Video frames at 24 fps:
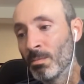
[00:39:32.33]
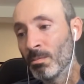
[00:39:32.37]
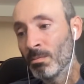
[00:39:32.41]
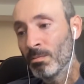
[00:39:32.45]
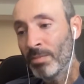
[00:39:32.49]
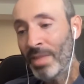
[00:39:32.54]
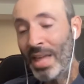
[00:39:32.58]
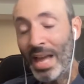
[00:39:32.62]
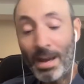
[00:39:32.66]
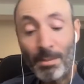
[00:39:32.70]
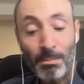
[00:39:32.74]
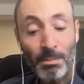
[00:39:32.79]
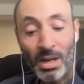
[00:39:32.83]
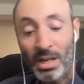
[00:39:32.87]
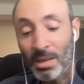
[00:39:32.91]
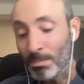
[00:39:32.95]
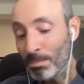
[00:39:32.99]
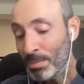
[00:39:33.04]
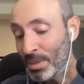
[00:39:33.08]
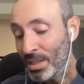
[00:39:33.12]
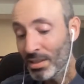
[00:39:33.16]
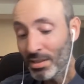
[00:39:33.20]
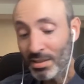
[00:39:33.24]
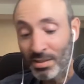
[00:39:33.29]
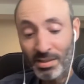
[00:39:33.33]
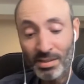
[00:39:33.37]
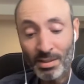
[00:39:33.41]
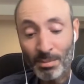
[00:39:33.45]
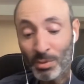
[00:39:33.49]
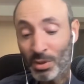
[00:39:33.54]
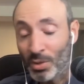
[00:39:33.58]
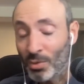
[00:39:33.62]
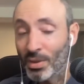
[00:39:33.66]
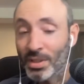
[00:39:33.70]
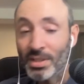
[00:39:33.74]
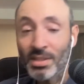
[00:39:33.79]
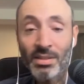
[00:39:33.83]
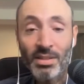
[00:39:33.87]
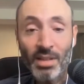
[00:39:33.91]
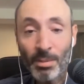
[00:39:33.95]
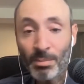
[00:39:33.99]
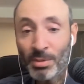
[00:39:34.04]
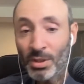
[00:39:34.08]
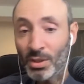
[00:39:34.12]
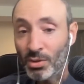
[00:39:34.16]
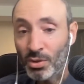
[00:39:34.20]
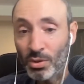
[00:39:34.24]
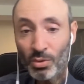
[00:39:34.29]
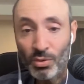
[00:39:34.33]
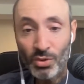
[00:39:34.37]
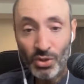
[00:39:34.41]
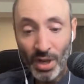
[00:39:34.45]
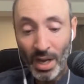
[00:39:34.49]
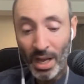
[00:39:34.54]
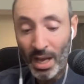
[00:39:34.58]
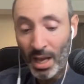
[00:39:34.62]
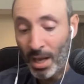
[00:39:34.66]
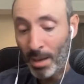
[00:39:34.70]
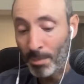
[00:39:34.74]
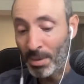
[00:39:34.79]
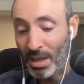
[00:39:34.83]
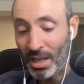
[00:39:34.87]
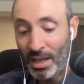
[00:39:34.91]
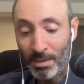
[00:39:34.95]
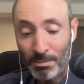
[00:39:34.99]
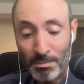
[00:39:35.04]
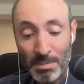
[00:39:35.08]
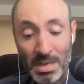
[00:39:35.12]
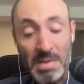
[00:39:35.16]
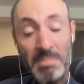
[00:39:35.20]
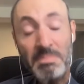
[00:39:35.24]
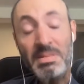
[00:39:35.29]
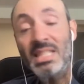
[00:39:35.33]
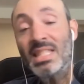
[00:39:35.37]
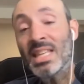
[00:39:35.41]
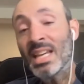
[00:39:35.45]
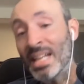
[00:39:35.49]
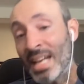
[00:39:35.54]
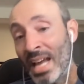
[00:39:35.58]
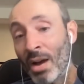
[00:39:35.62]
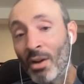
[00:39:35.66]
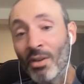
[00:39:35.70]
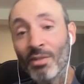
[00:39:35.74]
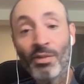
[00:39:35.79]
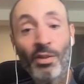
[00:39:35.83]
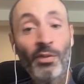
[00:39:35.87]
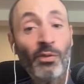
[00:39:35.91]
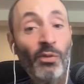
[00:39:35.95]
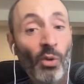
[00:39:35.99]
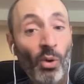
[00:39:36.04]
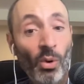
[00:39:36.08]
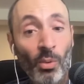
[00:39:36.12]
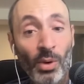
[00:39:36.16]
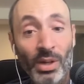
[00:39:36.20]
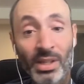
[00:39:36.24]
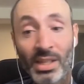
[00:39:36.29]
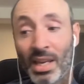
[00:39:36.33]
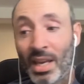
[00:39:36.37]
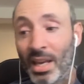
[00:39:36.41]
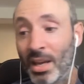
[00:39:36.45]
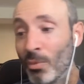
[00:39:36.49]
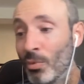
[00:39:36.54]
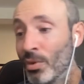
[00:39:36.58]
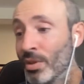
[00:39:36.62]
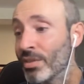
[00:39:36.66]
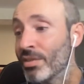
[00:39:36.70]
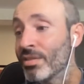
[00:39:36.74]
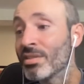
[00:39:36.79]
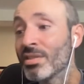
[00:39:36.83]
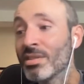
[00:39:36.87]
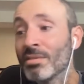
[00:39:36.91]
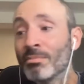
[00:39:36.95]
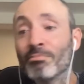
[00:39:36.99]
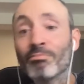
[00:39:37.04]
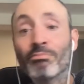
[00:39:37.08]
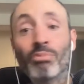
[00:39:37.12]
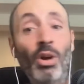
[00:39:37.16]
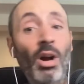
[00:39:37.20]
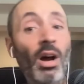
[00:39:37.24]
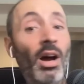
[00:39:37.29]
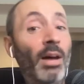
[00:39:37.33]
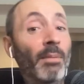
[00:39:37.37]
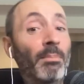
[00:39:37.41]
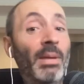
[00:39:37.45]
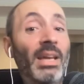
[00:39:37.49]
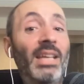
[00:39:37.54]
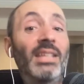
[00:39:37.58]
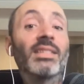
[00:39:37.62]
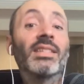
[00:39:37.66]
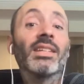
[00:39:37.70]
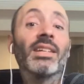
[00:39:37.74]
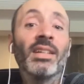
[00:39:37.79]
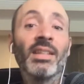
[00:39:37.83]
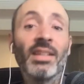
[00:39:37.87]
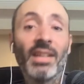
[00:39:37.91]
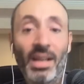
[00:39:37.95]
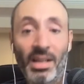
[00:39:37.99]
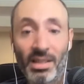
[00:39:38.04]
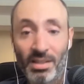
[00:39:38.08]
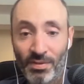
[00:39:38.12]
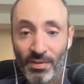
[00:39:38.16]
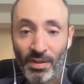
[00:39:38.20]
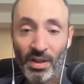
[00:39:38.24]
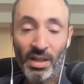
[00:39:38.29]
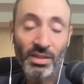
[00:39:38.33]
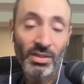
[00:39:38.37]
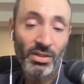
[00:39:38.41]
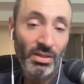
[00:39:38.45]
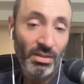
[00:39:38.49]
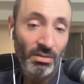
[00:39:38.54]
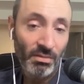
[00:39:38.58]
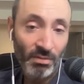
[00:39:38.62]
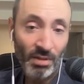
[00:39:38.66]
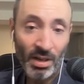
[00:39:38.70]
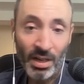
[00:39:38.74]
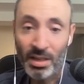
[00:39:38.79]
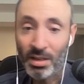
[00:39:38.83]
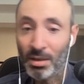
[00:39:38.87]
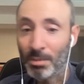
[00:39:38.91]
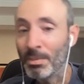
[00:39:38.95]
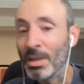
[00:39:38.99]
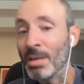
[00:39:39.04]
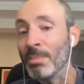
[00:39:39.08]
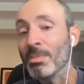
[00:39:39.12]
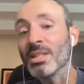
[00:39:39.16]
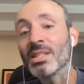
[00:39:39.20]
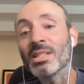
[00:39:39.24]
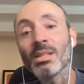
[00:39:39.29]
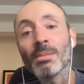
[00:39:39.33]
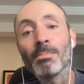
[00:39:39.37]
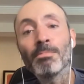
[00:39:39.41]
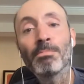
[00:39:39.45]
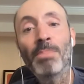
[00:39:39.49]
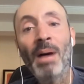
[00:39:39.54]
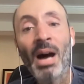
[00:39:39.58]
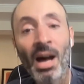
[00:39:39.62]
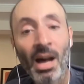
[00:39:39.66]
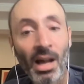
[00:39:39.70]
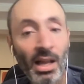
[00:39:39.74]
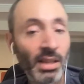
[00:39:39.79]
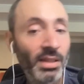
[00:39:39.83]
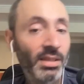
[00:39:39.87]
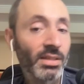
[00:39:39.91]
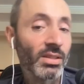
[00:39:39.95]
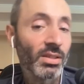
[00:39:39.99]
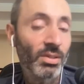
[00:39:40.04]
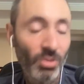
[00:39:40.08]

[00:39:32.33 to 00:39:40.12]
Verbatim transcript: That might be someone who has a W 2 job, and maybe they now have a 401k with some broad based index funds, right? Or maybe some bonds.